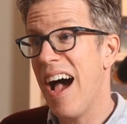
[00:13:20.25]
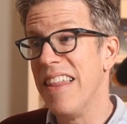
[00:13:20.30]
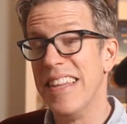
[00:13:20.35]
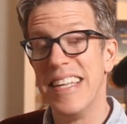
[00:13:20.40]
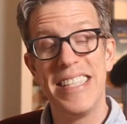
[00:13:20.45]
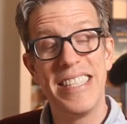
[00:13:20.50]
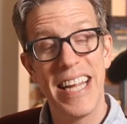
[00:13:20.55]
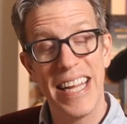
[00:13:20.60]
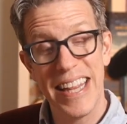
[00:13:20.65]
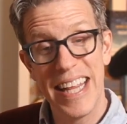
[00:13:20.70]

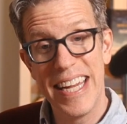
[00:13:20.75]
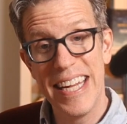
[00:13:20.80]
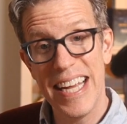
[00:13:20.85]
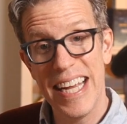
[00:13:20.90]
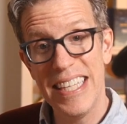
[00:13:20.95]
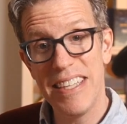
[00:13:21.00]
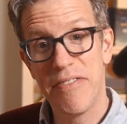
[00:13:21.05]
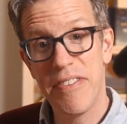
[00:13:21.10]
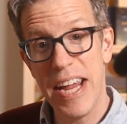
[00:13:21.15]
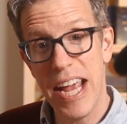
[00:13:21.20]
And the state, the
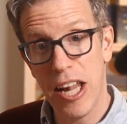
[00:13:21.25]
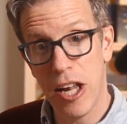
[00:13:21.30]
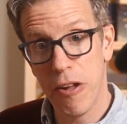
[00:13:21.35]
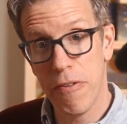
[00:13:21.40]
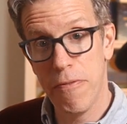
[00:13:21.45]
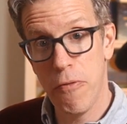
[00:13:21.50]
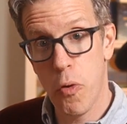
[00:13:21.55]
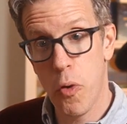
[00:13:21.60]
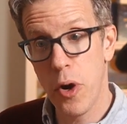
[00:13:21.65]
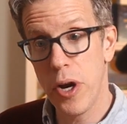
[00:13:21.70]
state of
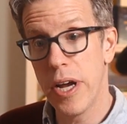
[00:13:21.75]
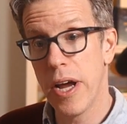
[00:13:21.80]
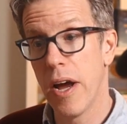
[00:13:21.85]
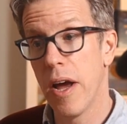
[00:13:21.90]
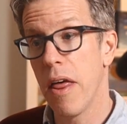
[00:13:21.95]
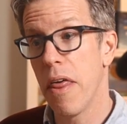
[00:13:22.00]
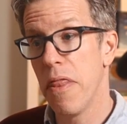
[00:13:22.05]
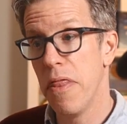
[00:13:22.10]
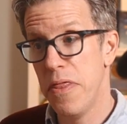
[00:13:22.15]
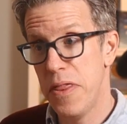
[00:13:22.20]

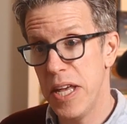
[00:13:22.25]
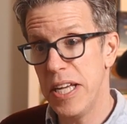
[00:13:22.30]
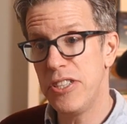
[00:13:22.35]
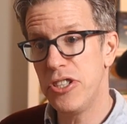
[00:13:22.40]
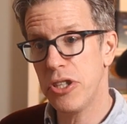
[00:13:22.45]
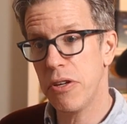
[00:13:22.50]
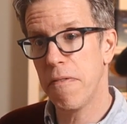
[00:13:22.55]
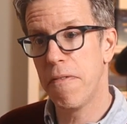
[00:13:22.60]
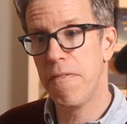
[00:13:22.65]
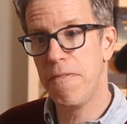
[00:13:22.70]
California
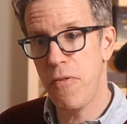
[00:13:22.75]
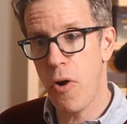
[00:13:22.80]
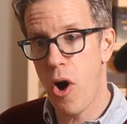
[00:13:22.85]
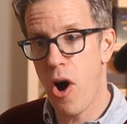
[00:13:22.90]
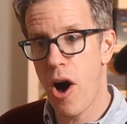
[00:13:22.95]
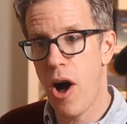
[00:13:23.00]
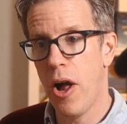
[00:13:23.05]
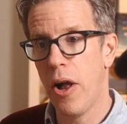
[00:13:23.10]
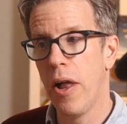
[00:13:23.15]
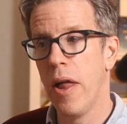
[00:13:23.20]
this
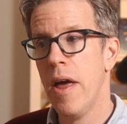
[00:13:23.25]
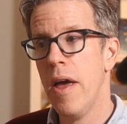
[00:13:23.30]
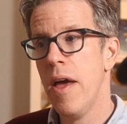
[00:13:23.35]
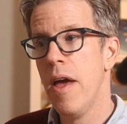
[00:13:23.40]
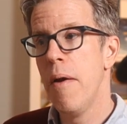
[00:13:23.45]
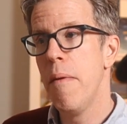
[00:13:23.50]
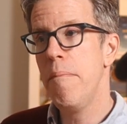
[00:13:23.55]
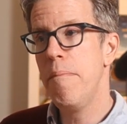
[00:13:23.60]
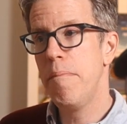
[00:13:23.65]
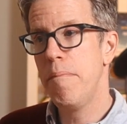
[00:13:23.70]
fall
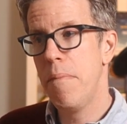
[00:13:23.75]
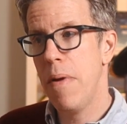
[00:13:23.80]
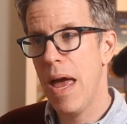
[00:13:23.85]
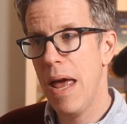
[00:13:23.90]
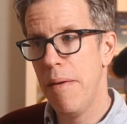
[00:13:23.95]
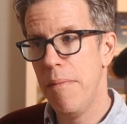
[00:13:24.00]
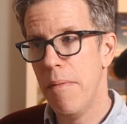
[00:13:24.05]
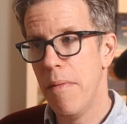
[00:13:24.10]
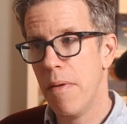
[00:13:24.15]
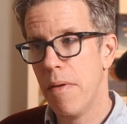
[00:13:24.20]

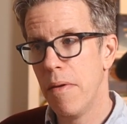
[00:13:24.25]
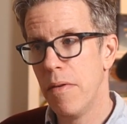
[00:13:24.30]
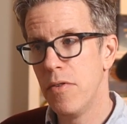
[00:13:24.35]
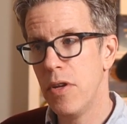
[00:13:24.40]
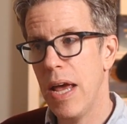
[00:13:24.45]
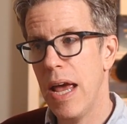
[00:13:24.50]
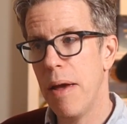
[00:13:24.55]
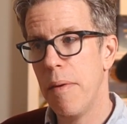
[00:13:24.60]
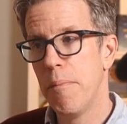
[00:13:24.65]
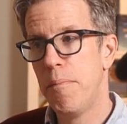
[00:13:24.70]
had
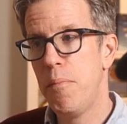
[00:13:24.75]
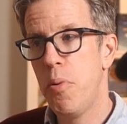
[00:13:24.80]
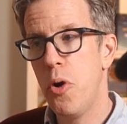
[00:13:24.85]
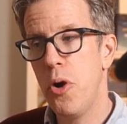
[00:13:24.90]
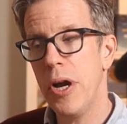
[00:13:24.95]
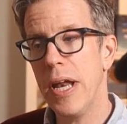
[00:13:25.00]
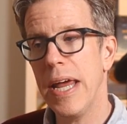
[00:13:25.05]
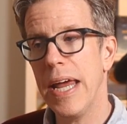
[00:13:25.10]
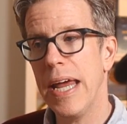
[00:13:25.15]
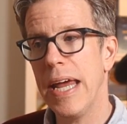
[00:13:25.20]

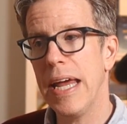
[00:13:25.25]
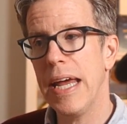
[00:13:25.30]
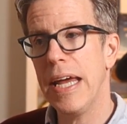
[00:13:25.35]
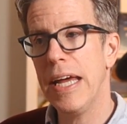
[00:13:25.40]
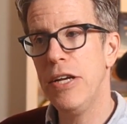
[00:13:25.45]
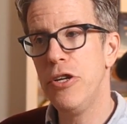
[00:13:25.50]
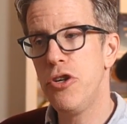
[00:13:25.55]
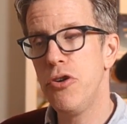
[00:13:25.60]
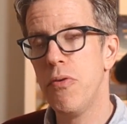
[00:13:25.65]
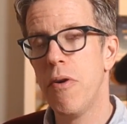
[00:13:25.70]
put
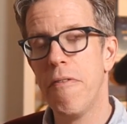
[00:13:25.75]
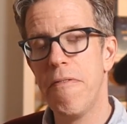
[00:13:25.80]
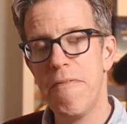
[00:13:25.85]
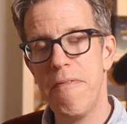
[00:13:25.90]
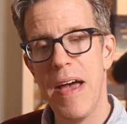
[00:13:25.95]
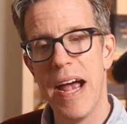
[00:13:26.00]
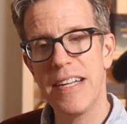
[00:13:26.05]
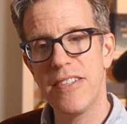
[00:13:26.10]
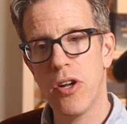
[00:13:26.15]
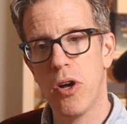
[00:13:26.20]
into
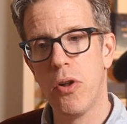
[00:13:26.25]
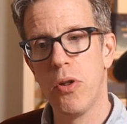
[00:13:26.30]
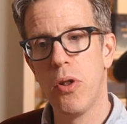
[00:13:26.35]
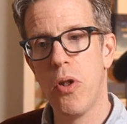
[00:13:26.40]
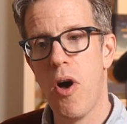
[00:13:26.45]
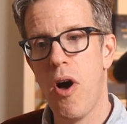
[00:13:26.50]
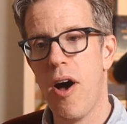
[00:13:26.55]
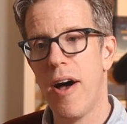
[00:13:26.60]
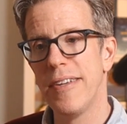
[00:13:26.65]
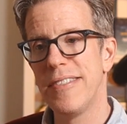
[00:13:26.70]
effect a
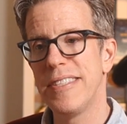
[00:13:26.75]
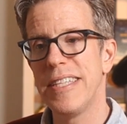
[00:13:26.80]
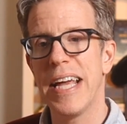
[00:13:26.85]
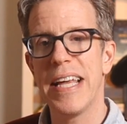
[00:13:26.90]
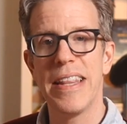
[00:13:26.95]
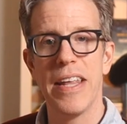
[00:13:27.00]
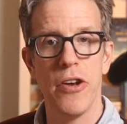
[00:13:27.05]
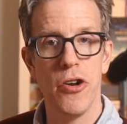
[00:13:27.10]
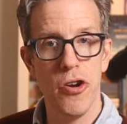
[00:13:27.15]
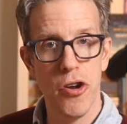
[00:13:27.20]
law
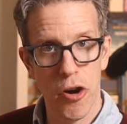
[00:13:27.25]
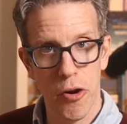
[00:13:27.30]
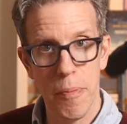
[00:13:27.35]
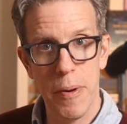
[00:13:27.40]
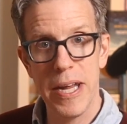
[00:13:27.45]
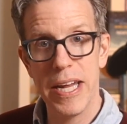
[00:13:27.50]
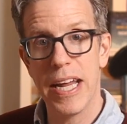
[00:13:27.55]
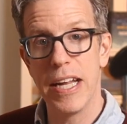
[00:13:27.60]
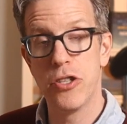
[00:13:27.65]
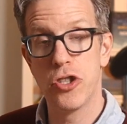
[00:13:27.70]
saying that
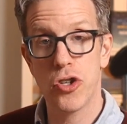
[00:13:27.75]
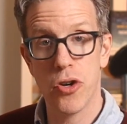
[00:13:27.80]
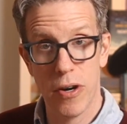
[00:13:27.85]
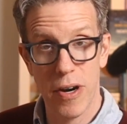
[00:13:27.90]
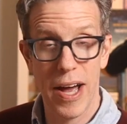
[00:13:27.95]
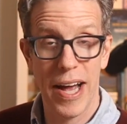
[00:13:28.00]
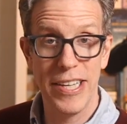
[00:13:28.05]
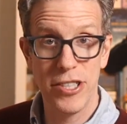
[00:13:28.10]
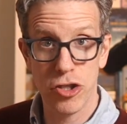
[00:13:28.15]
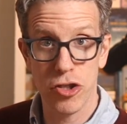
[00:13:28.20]
nobody can
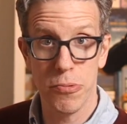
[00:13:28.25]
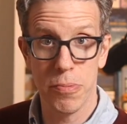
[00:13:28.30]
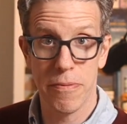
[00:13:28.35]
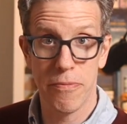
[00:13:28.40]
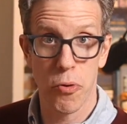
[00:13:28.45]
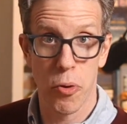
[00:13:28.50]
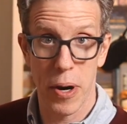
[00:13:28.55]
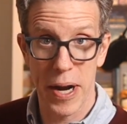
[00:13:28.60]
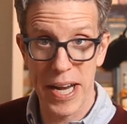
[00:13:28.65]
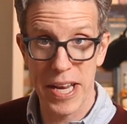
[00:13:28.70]
start high school
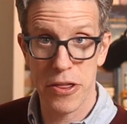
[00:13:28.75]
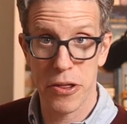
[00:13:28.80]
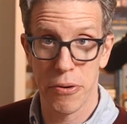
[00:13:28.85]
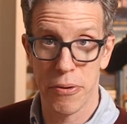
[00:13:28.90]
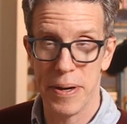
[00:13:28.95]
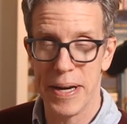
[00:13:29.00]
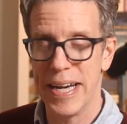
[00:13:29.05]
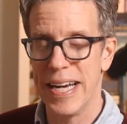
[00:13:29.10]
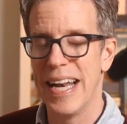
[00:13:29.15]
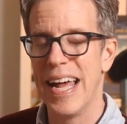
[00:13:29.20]
before
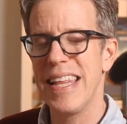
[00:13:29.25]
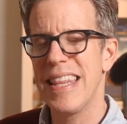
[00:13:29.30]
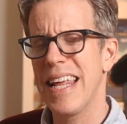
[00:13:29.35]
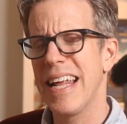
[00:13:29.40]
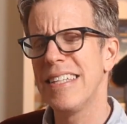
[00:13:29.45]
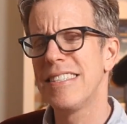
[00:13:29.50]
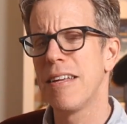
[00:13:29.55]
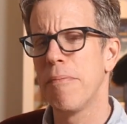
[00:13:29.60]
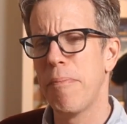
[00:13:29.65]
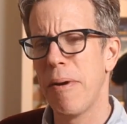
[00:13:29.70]
8.30. And I
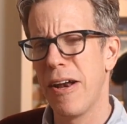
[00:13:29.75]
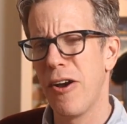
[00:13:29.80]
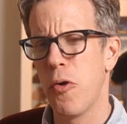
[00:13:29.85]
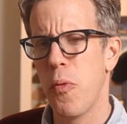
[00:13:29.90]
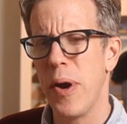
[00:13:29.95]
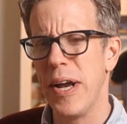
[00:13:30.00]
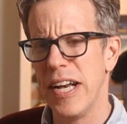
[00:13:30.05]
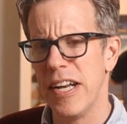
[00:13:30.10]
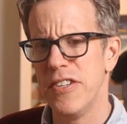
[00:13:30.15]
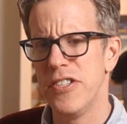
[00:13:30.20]
think that's a
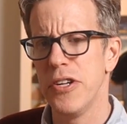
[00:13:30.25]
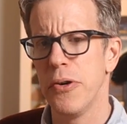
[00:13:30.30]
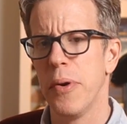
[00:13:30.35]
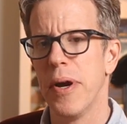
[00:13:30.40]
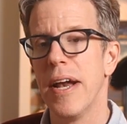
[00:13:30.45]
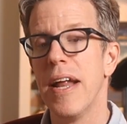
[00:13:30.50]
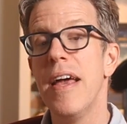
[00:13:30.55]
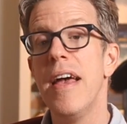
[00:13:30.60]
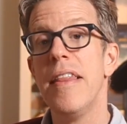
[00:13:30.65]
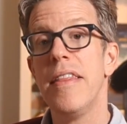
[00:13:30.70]
better way to
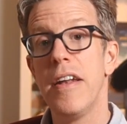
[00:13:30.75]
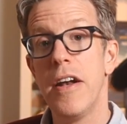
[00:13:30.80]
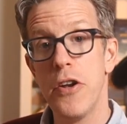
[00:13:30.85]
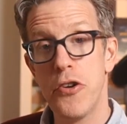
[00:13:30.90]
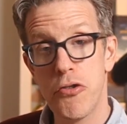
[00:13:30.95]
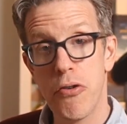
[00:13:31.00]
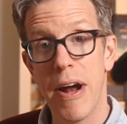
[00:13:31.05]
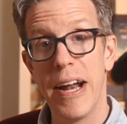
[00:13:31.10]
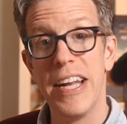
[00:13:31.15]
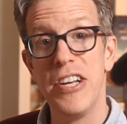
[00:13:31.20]
do it
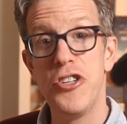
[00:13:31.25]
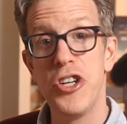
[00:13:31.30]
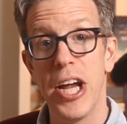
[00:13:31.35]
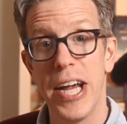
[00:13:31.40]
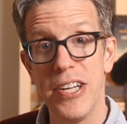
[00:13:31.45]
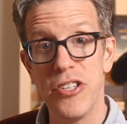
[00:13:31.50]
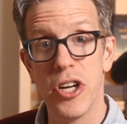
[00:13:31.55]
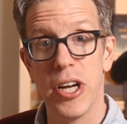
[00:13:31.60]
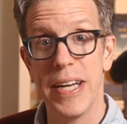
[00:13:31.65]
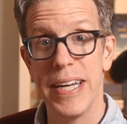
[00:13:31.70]
than to try to
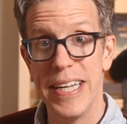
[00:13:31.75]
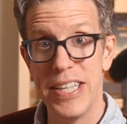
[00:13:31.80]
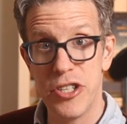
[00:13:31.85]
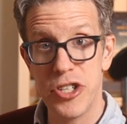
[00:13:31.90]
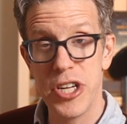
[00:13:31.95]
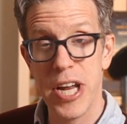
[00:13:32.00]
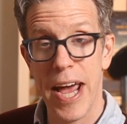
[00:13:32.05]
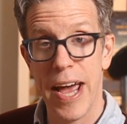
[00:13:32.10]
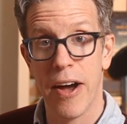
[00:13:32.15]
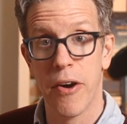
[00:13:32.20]
change it in
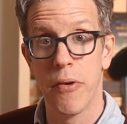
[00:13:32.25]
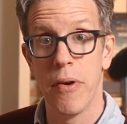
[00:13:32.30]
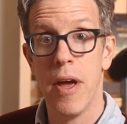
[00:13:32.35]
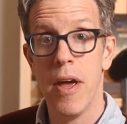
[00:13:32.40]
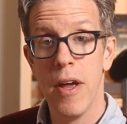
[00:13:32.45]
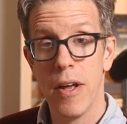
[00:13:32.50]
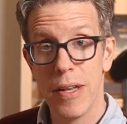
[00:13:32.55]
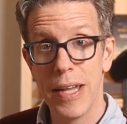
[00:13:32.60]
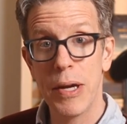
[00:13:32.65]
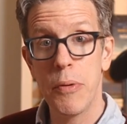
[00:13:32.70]
each
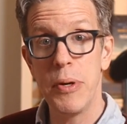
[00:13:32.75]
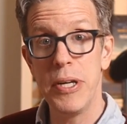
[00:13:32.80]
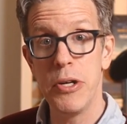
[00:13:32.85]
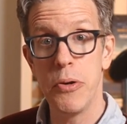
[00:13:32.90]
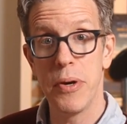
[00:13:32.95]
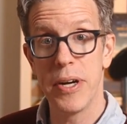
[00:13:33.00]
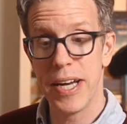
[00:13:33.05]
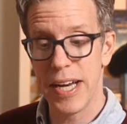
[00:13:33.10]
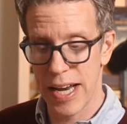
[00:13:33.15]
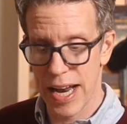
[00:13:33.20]
town like
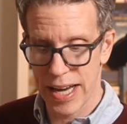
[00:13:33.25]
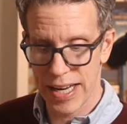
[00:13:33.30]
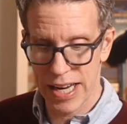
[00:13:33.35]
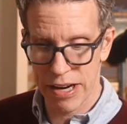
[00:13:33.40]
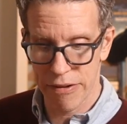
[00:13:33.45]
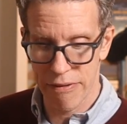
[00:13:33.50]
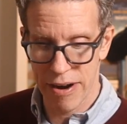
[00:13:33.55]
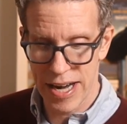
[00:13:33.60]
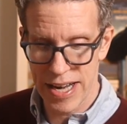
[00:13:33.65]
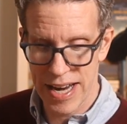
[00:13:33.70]
we do in
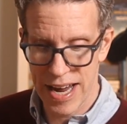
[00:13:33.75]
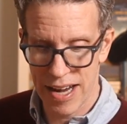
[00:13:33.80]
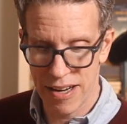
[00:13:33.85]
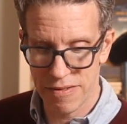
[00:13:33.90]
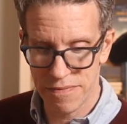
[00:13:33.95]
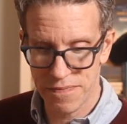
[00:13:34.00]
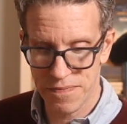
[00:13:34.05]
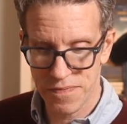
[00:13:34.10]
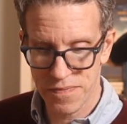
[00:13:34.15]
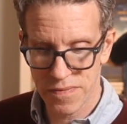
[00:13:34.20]
Connecticut right
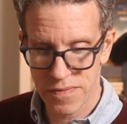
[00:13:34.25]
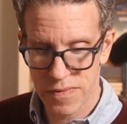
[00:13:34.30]
now.